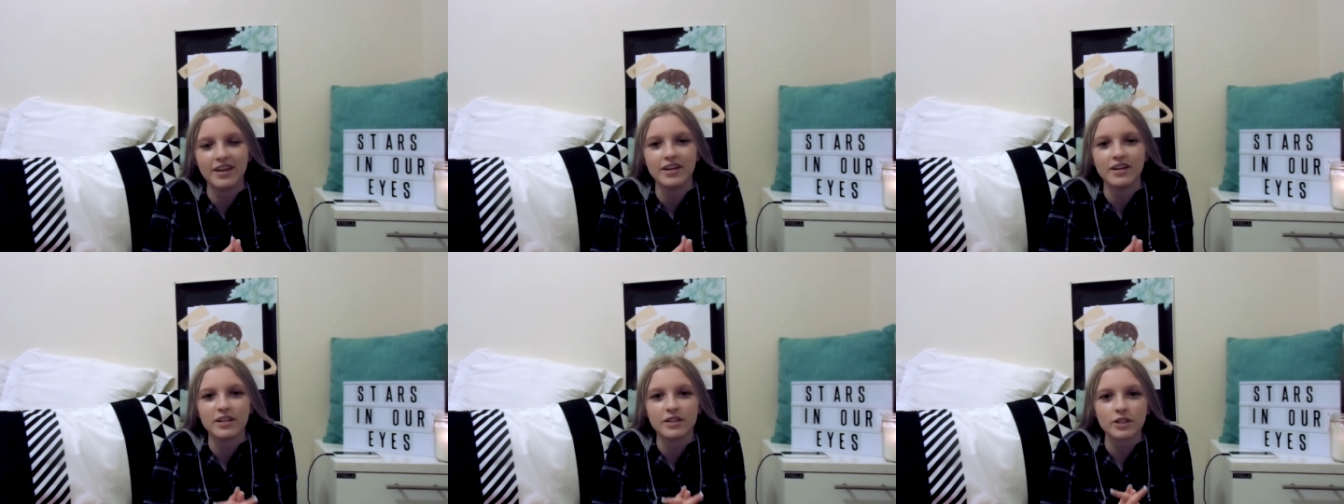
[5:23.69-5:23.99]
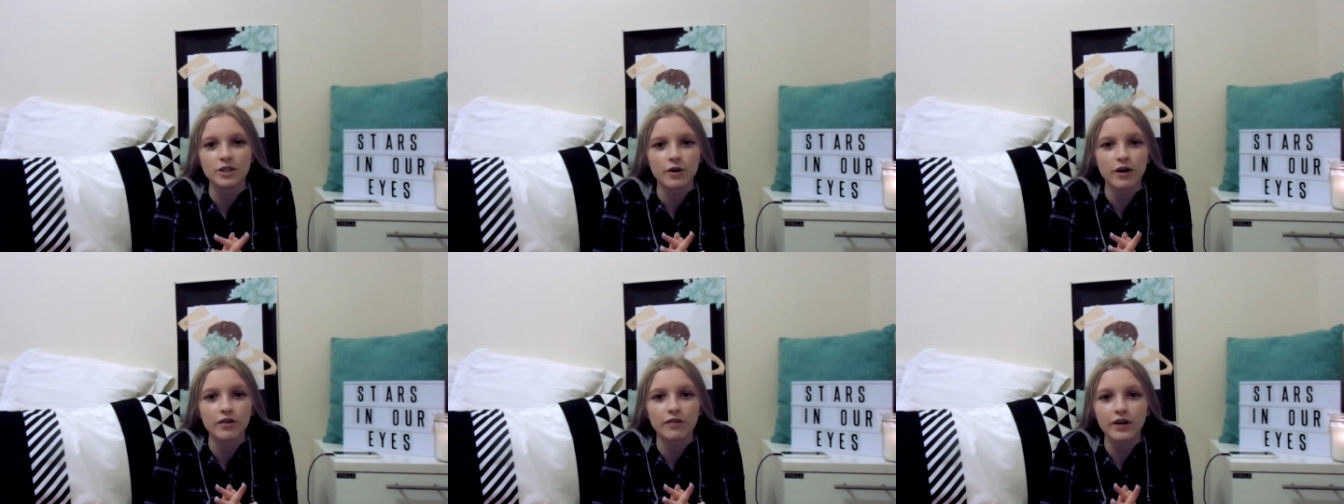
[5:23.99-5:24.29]

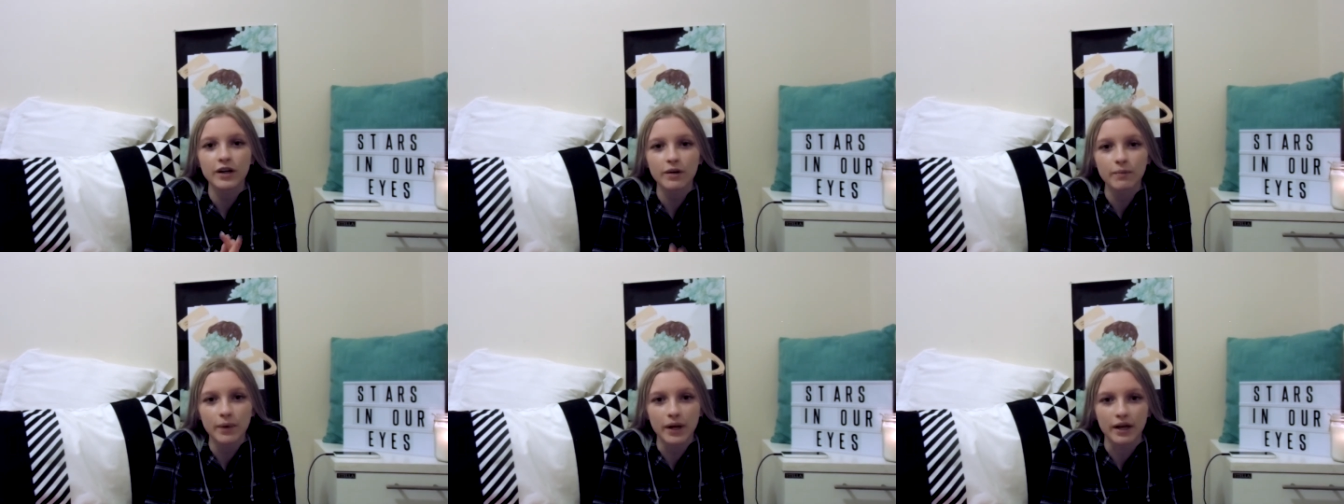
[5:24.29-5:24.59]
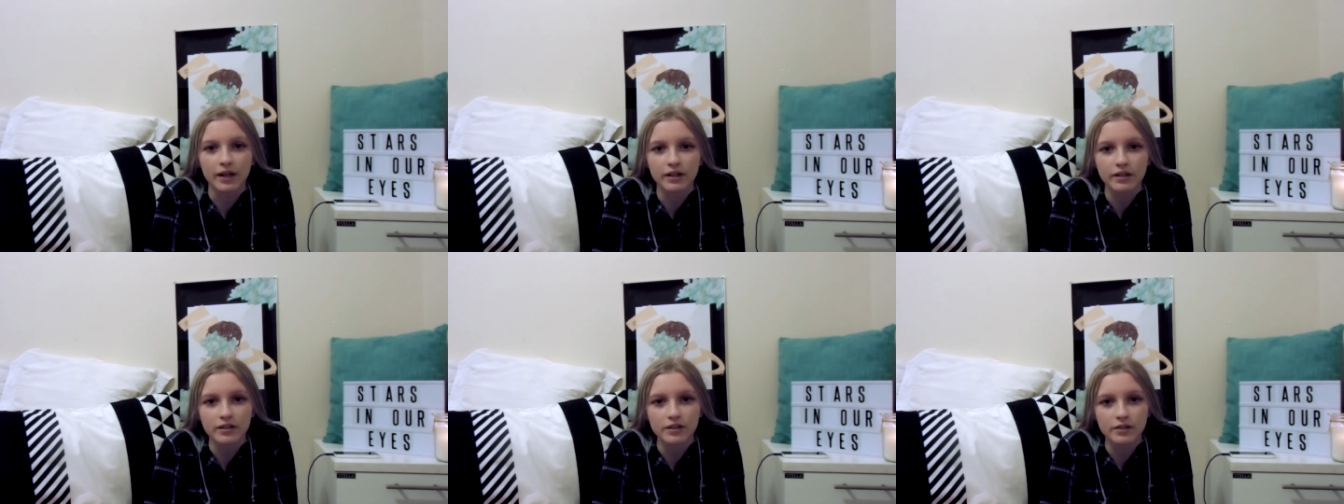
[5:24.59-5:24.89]
So I
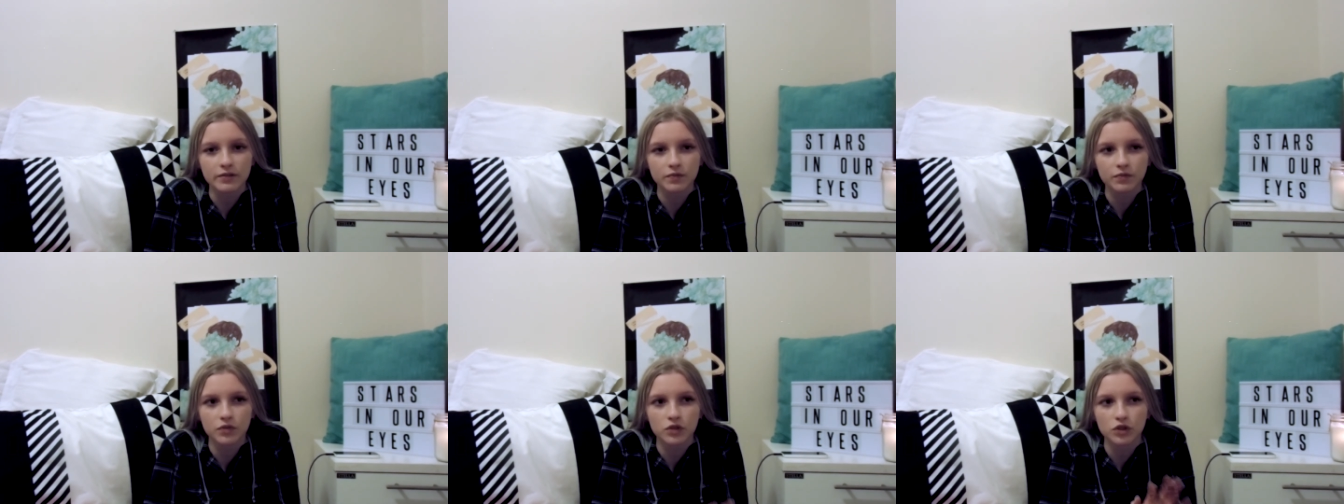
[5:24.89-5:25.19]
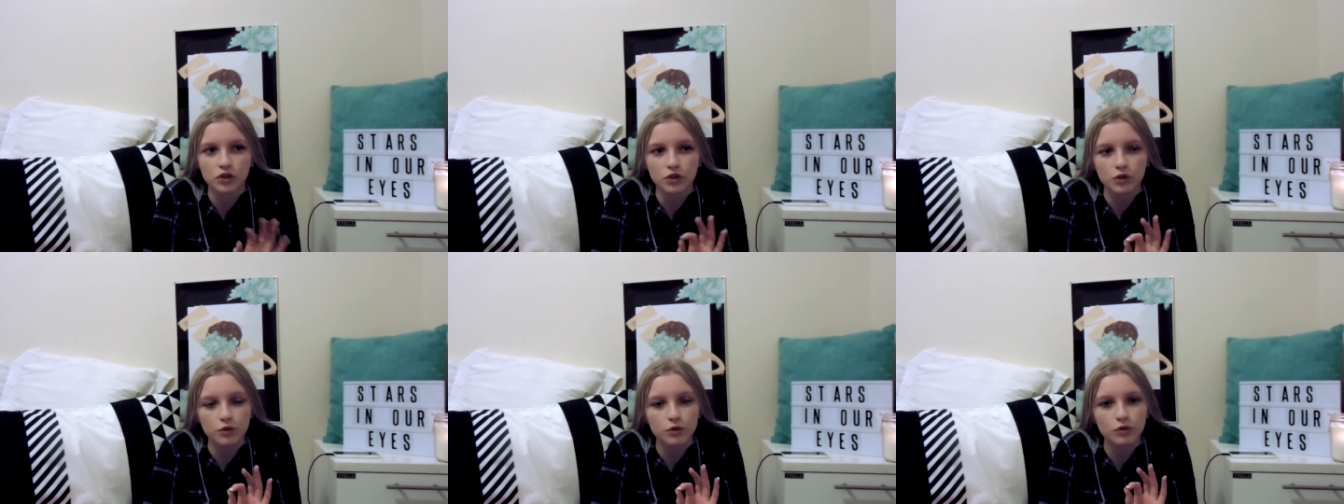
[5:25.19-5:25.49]
recommend
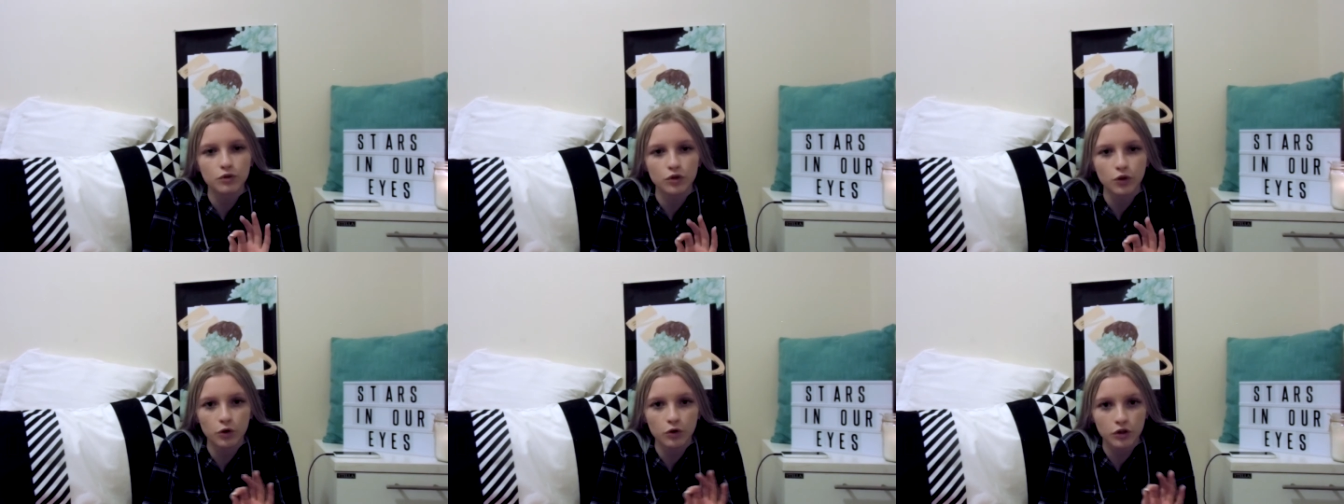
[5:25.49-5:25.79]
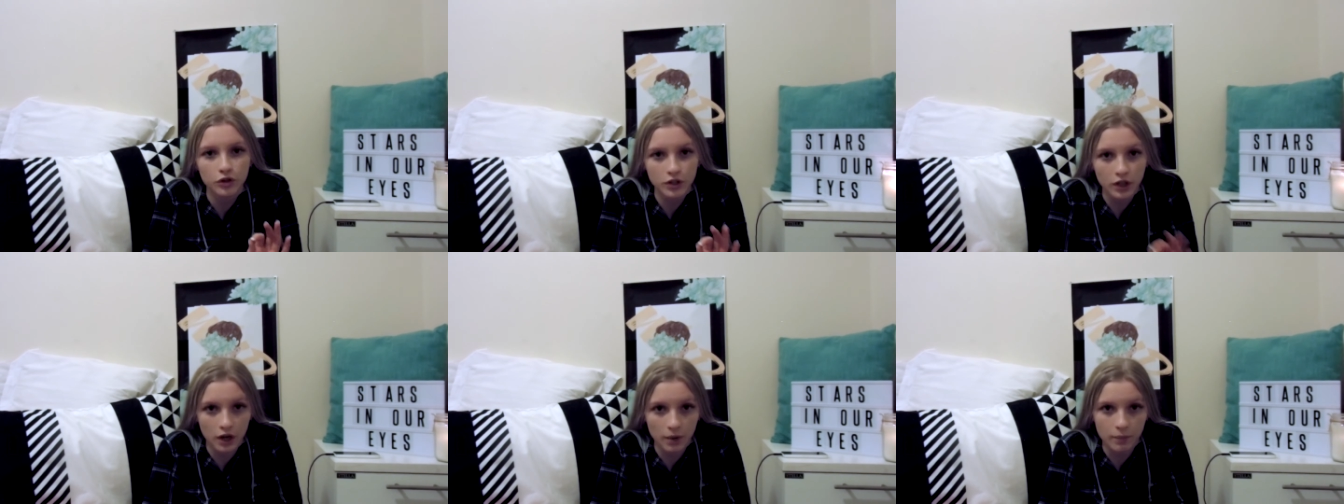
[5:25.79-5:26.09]
you go to
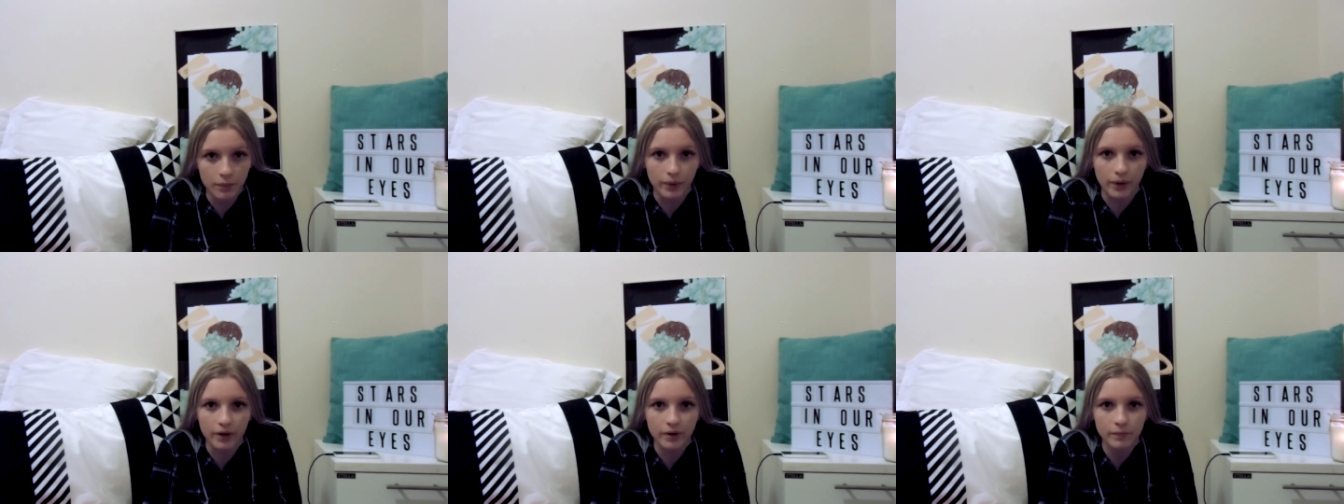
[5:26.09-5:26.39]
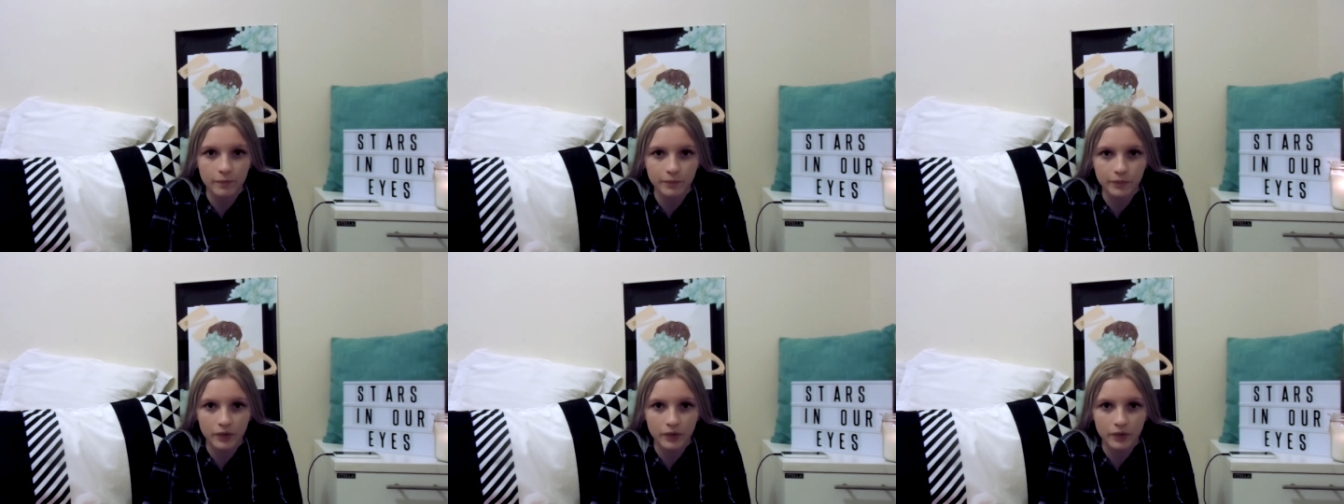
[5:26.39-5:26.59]
Tumblr